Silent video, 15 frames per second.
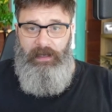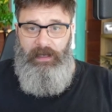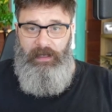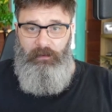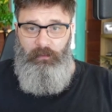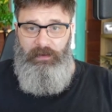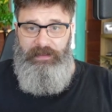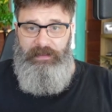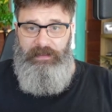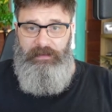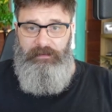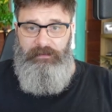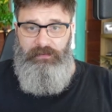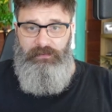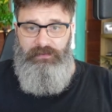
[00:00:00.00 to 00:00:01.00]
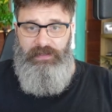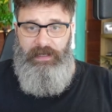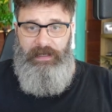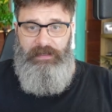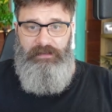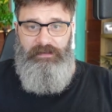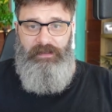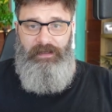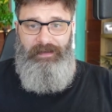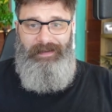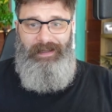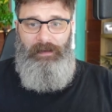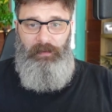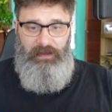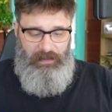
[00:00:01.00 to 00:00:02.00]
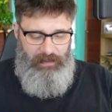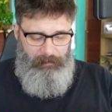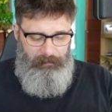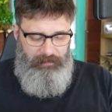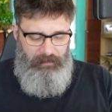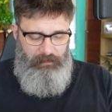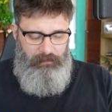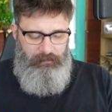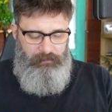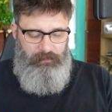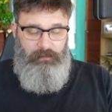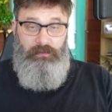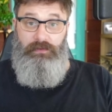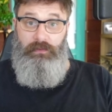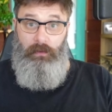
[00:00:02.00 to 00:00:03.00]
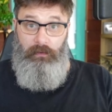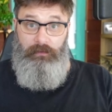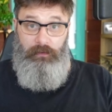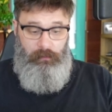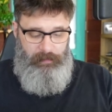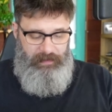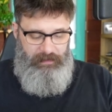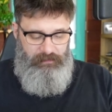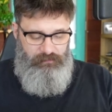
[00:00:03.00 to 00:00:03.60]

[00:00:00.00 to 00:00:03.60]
and we need to change enable uploads to also be